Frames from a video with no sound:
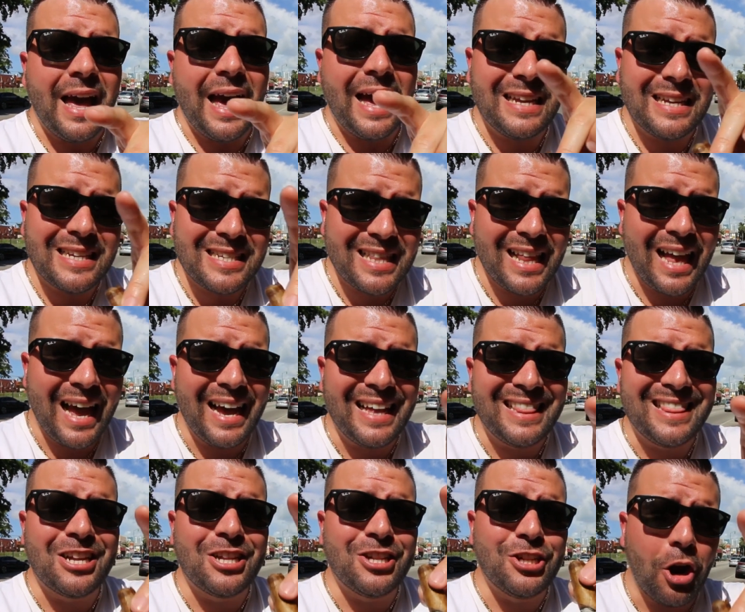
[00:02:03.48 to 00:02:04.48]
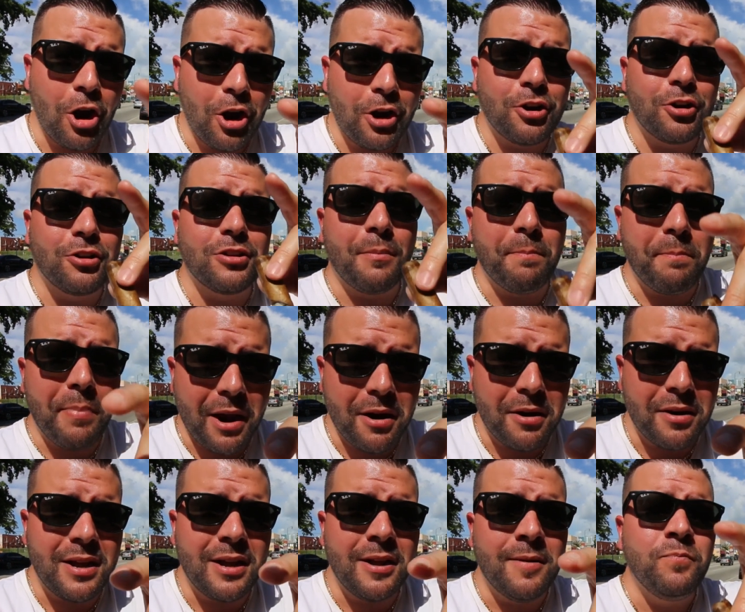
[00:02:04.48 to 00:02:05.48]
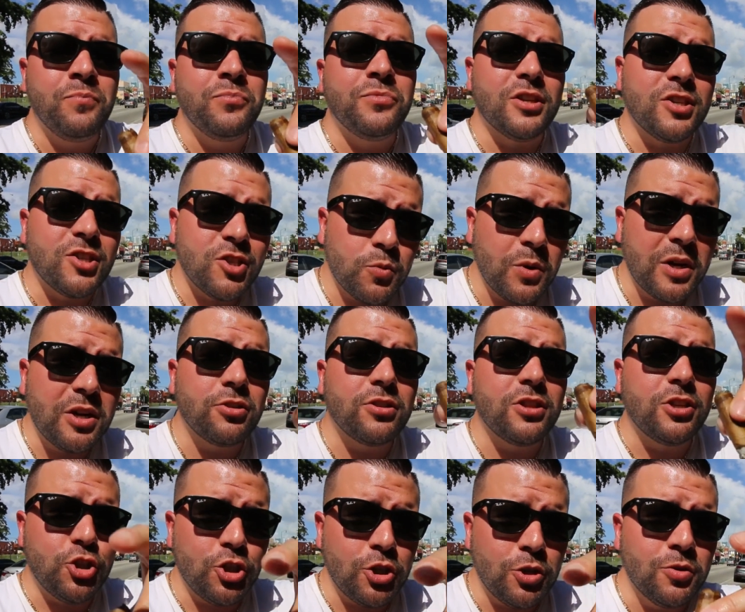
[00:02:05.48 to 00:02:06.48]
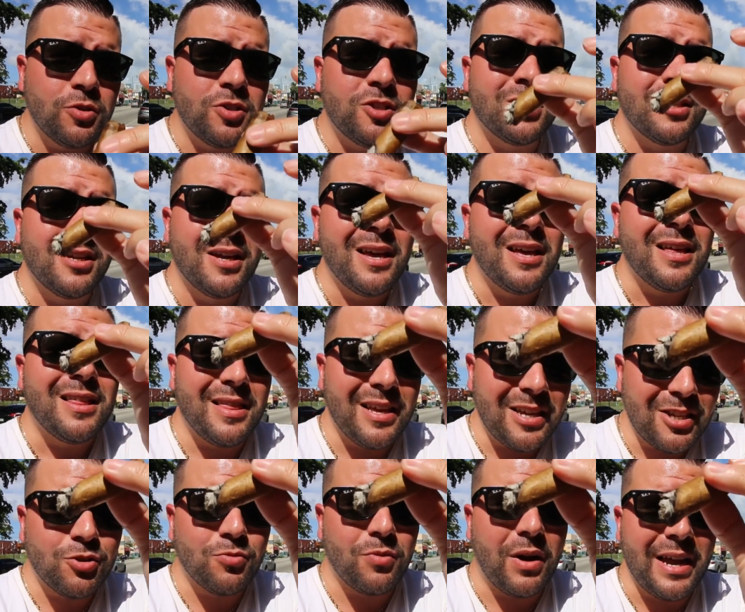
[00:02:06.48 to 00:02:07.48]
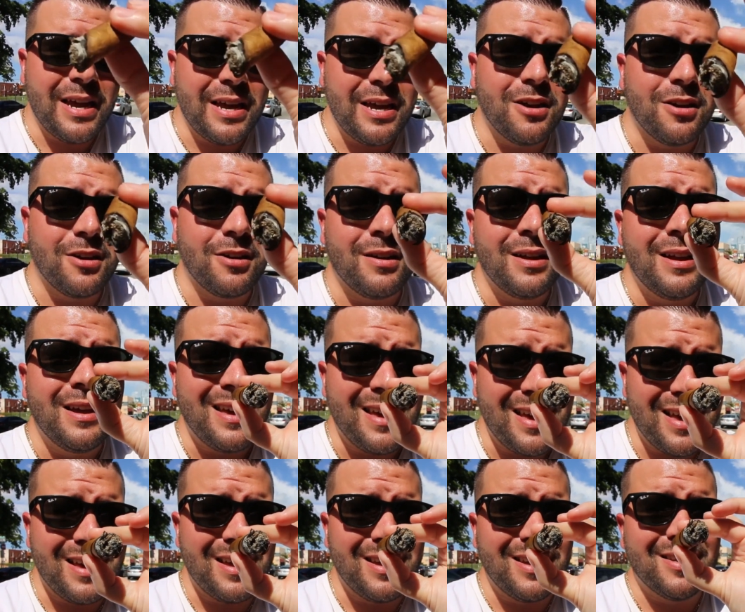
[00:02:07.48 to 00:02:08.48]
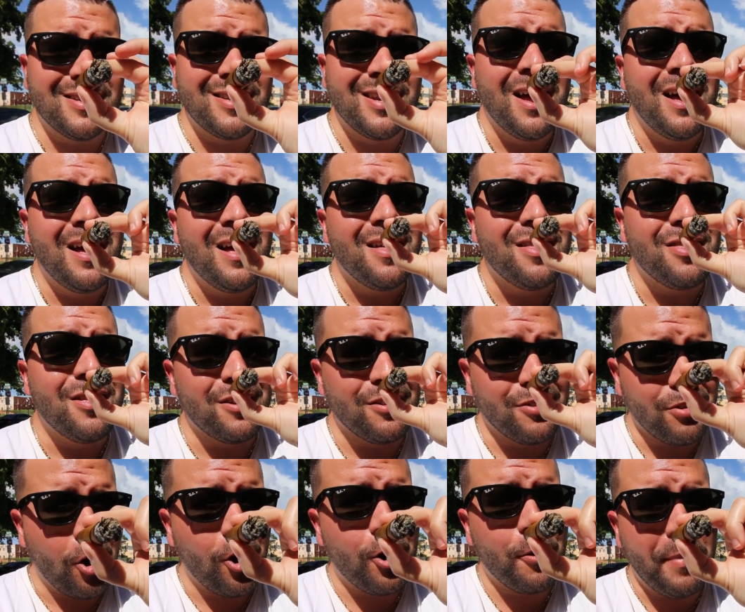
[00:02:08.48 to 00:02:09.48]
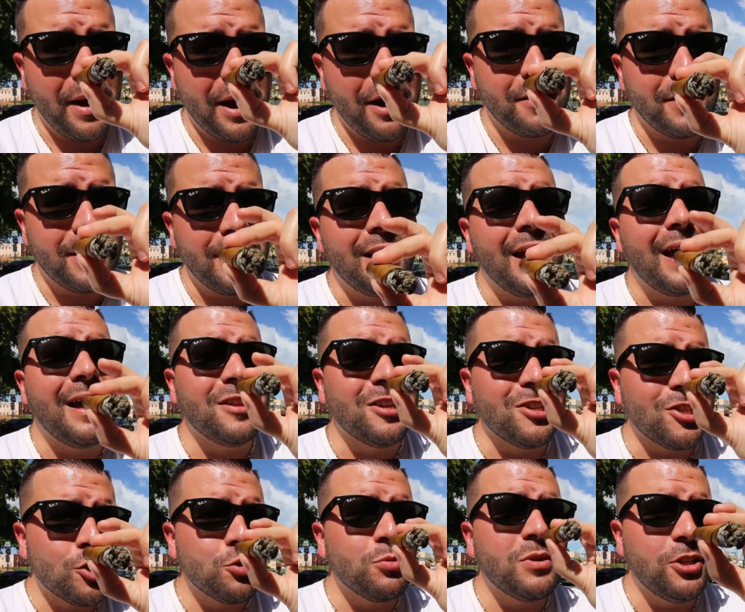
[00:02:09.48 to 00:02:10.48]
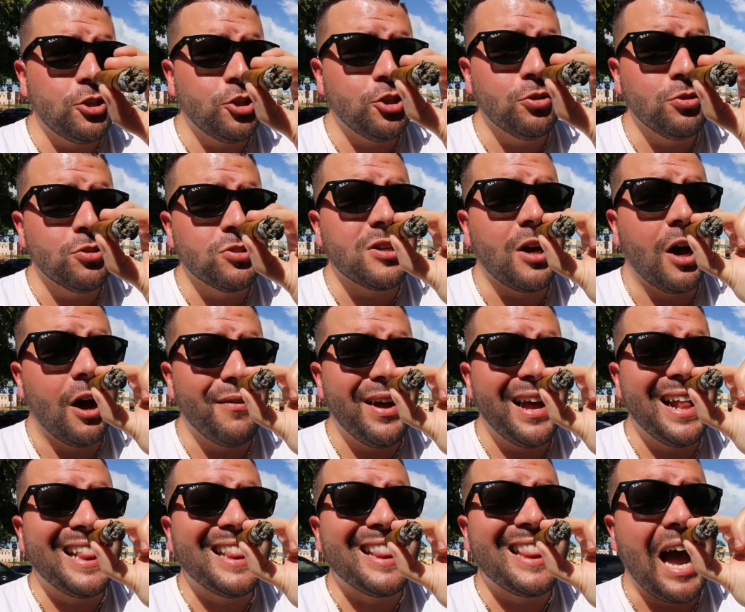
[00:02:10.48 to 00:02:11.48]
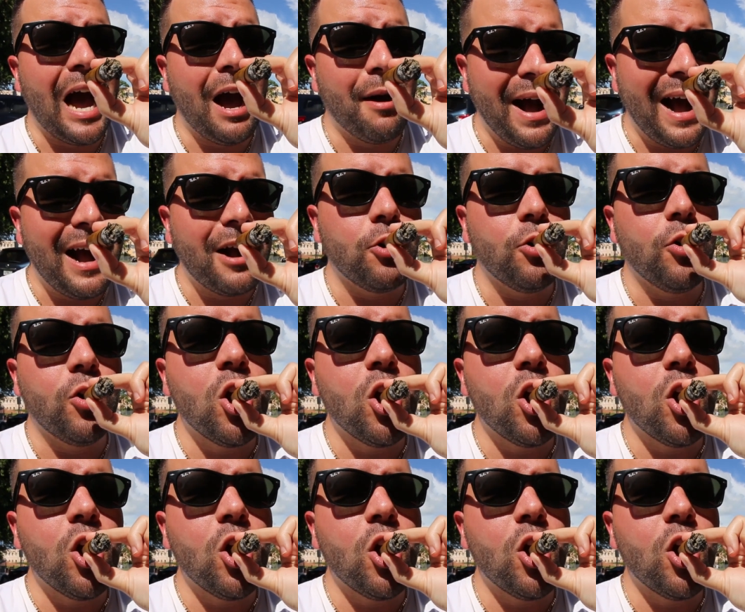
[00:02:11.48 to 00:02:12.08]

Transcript: and his line, the darker the berry, the sweeter the juice, this right here is the dark berry and the sweet juice of el tabaco.